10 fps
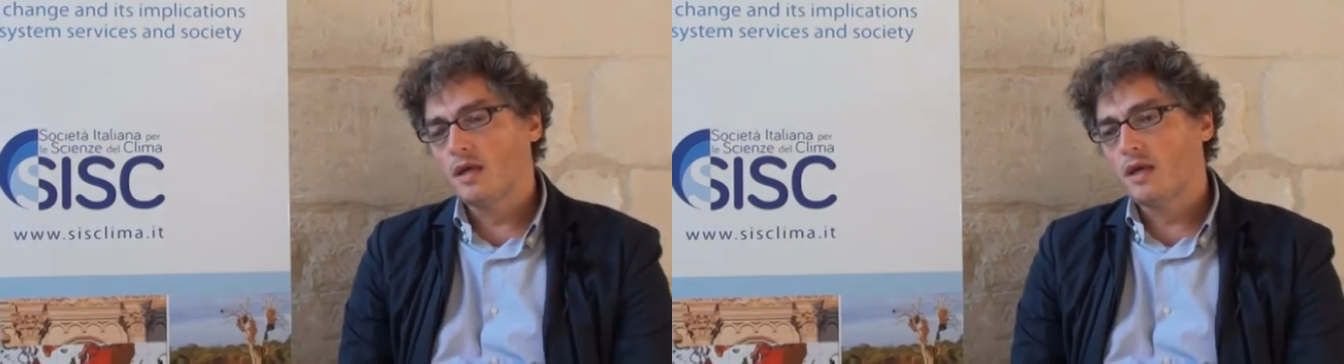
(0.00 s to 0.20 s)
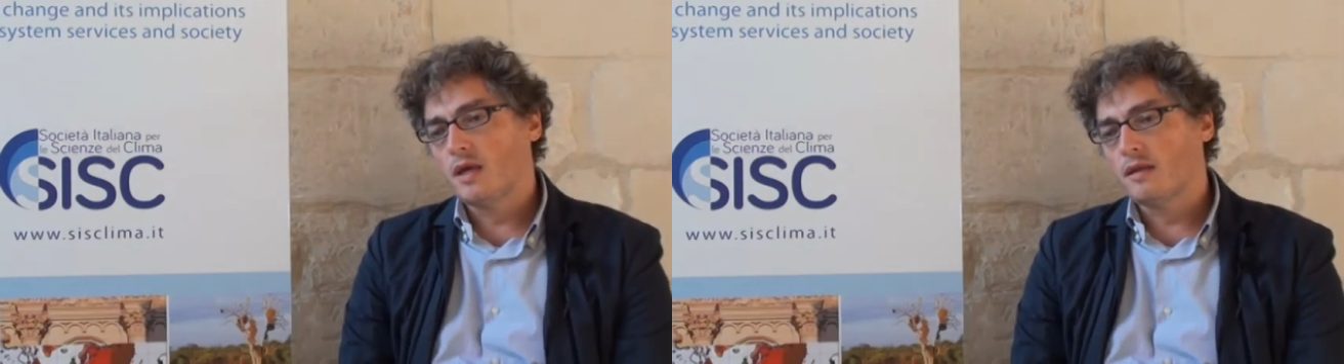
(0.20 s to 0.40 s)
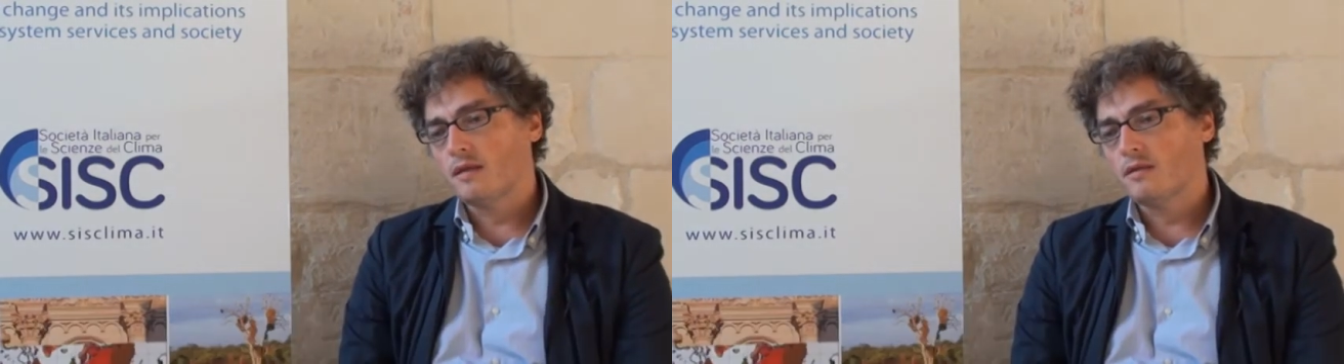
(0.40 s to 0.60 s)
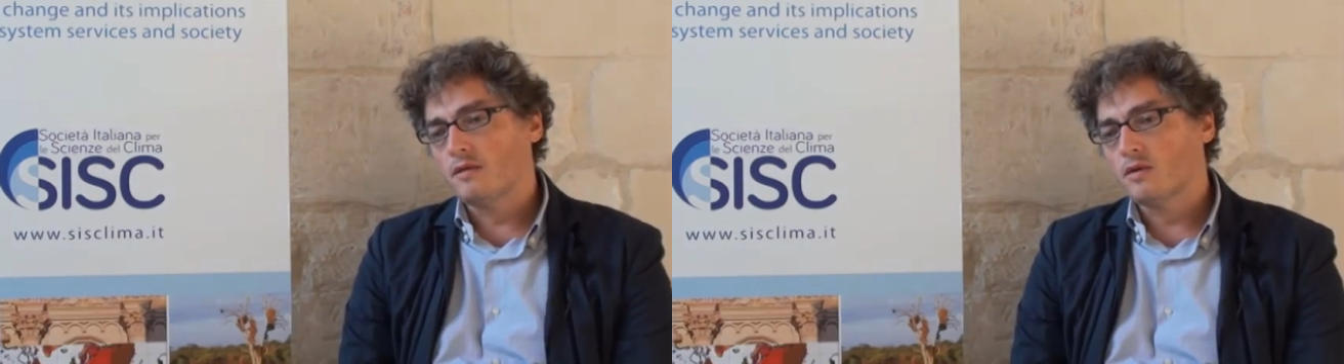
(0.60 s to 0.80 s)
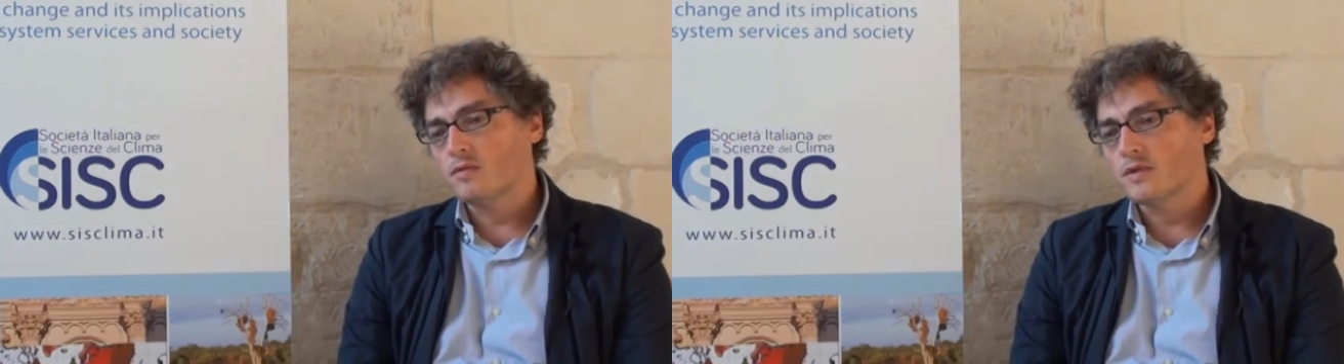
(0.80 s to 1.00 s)

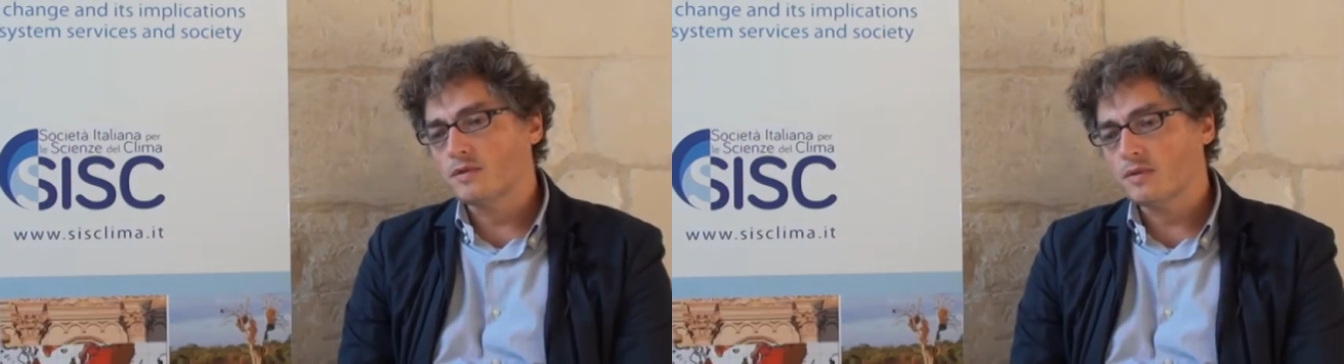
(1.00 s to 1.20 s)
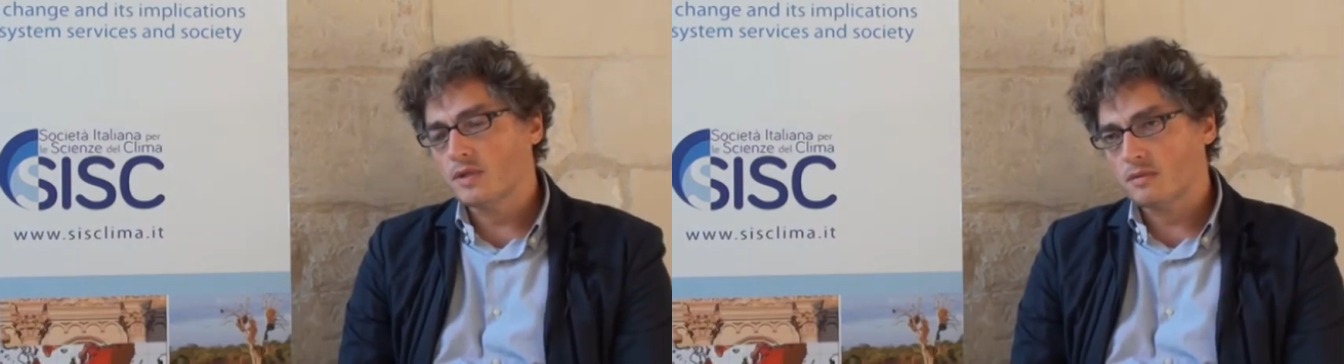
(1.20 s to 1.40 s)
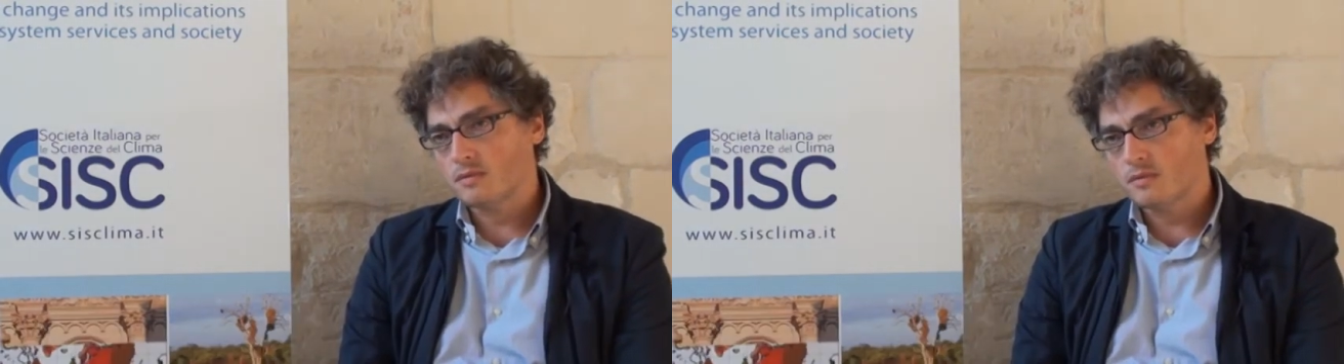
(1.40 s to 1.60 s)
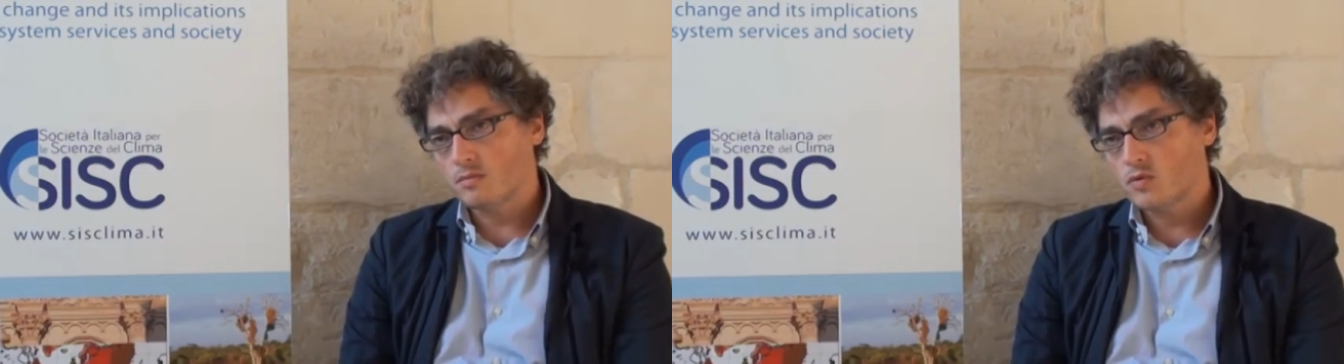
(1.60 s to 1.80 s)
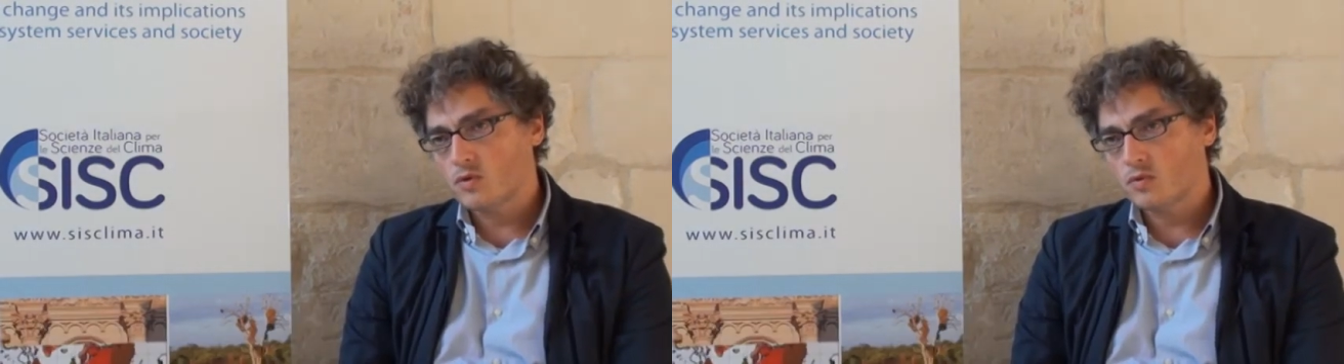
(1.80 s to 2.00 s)
and considering the
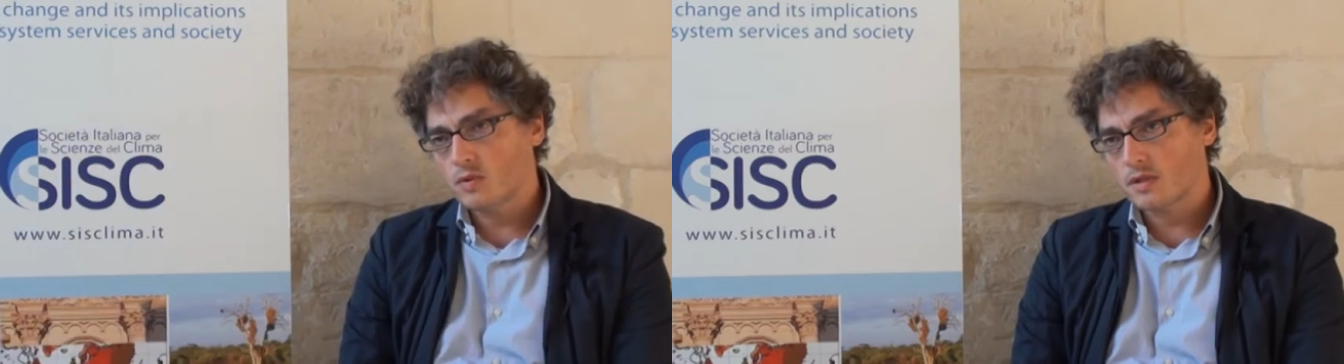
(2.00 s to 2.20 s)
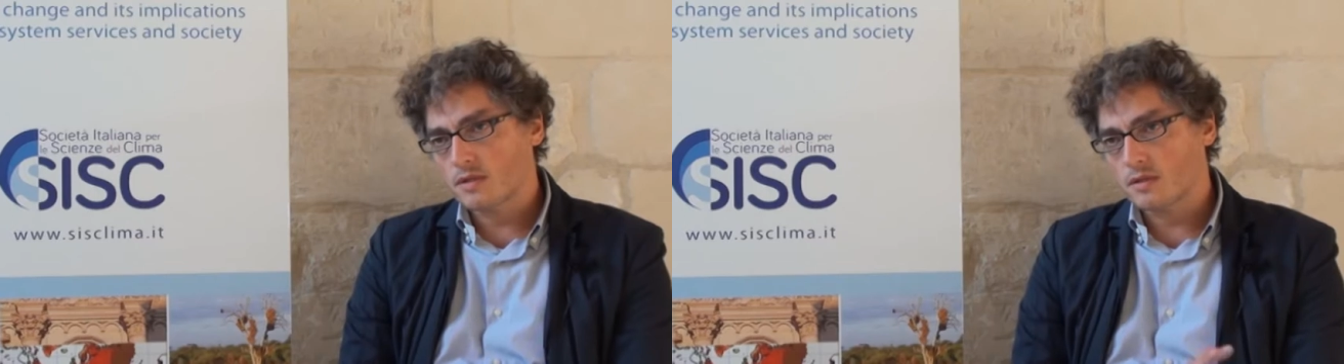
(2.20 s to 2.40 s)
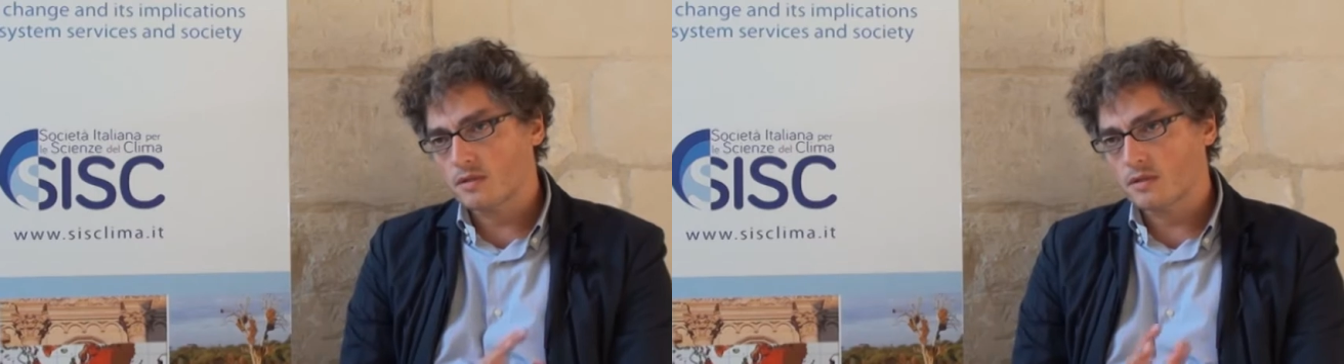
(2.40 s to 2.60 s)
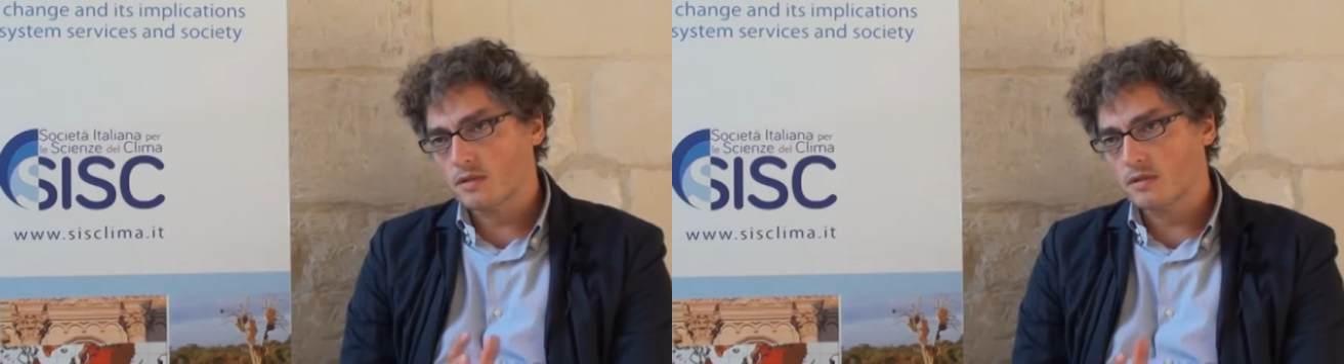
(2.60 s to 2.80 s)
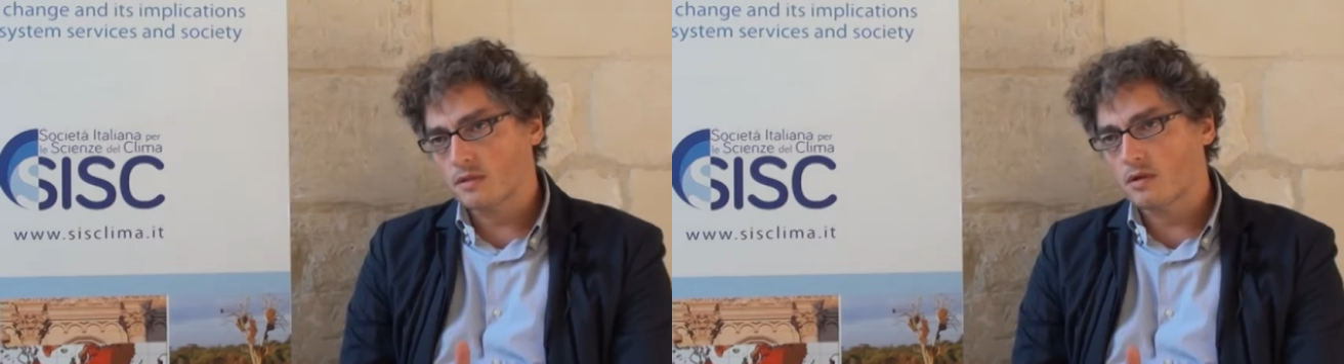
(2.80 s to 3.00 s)
monsoon
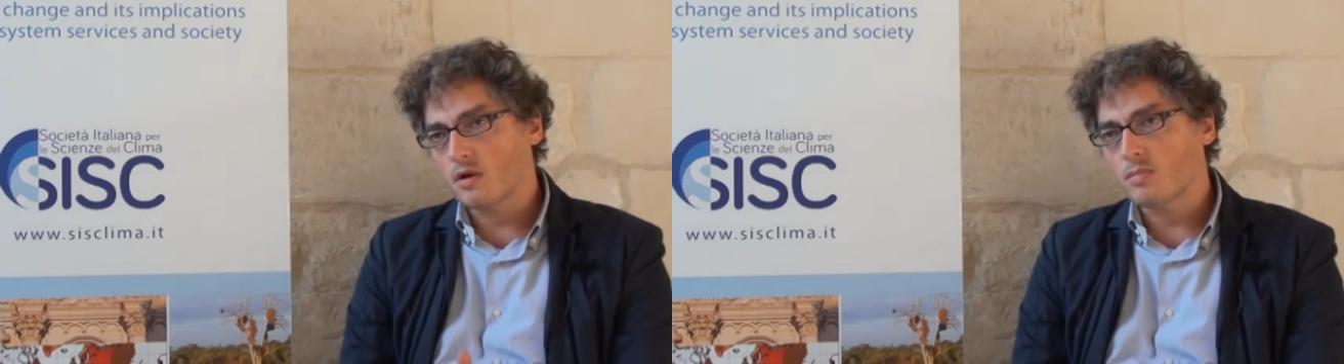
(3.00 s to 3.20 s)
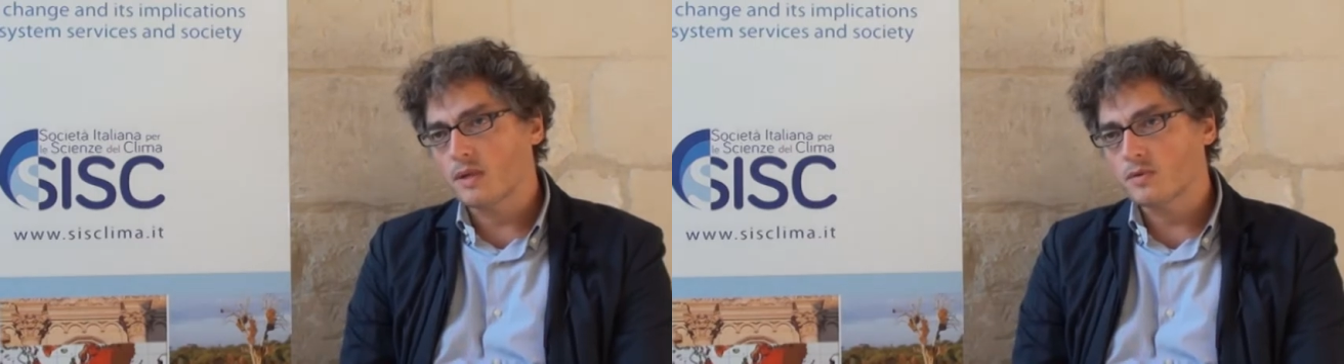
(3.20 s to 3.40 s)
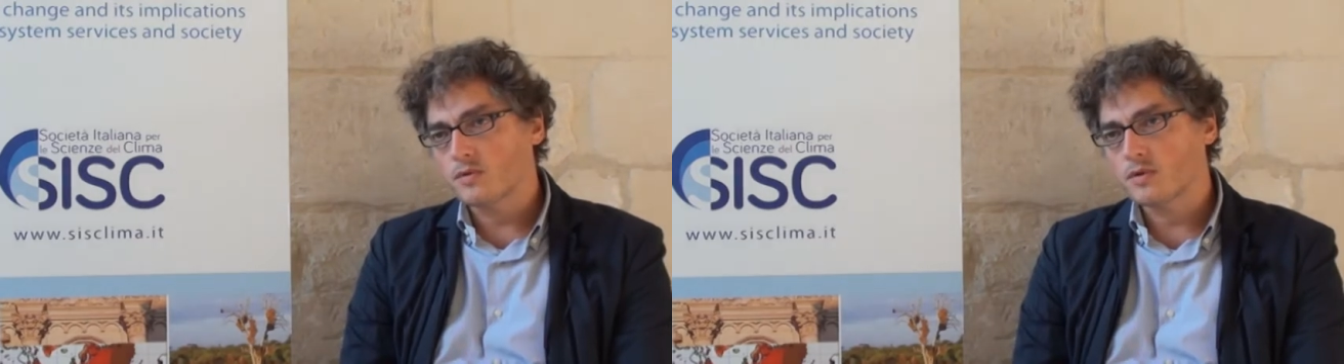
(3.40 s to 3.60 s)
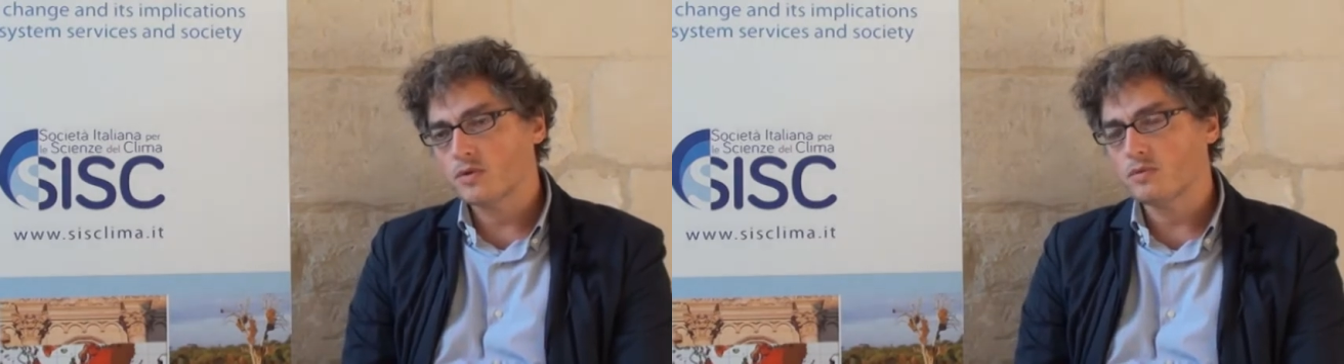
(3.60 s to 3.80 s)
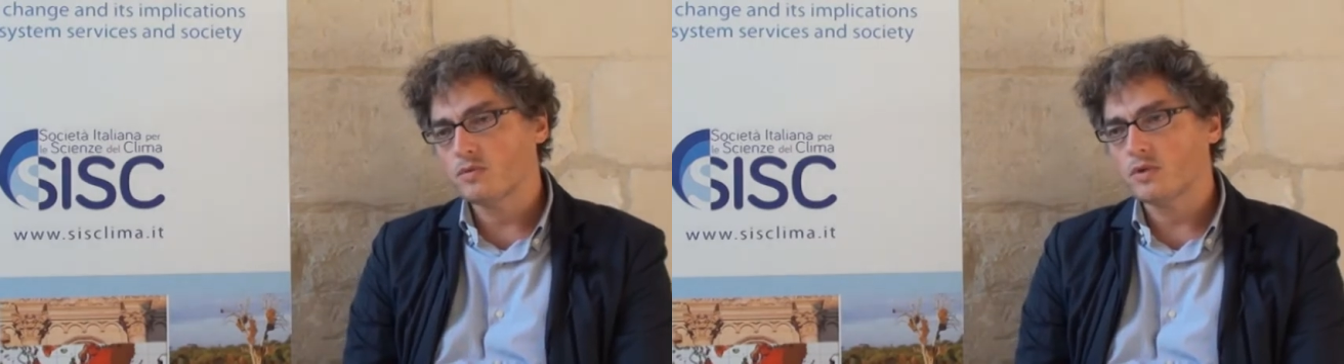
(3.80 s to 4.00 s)
as a global
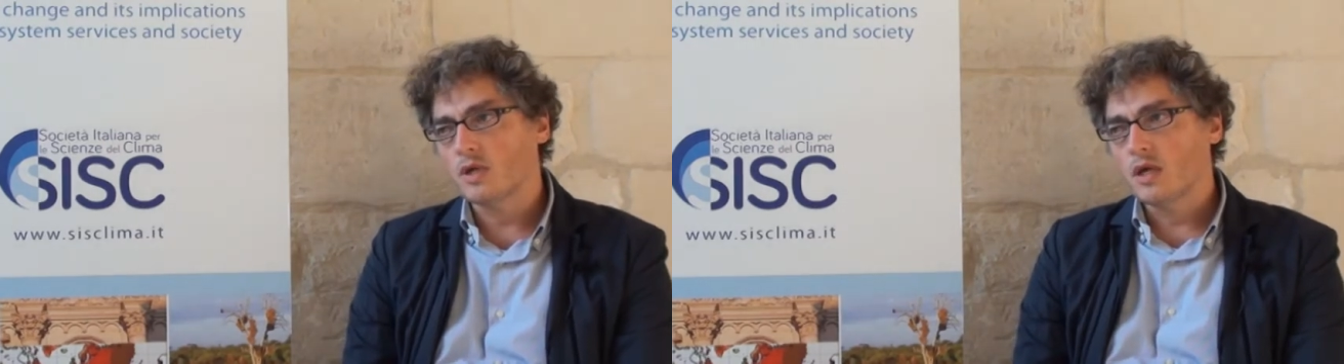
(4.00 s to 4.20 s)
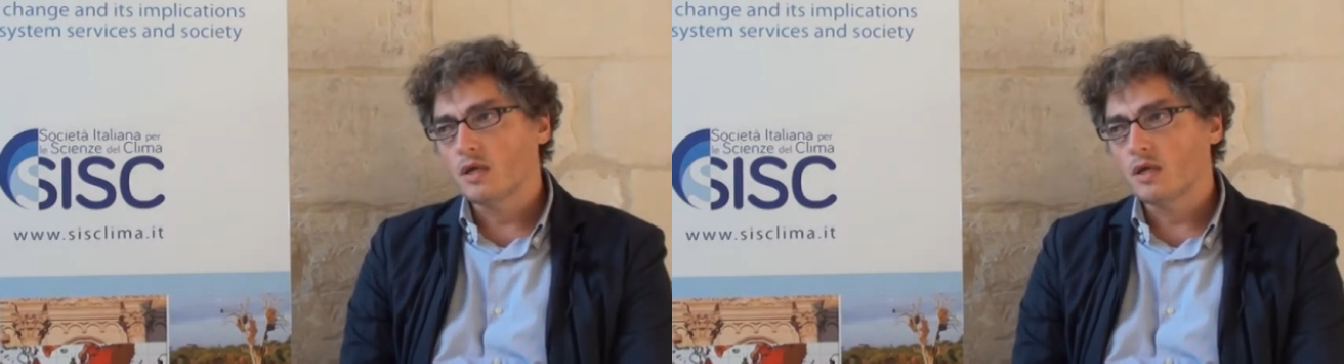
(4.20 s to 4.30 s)
monsoon,